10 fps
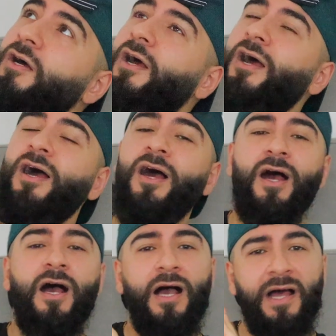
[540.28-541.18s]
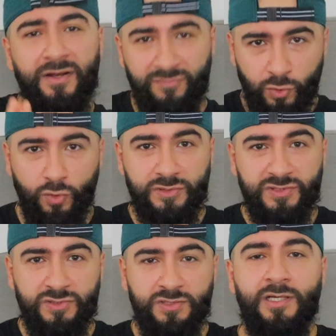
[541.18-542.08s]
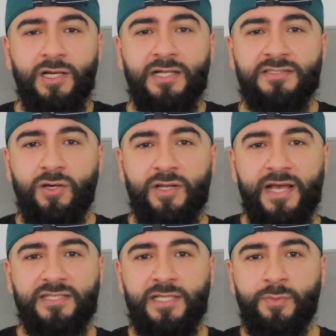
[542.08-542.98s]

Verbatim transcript: and of course, until the next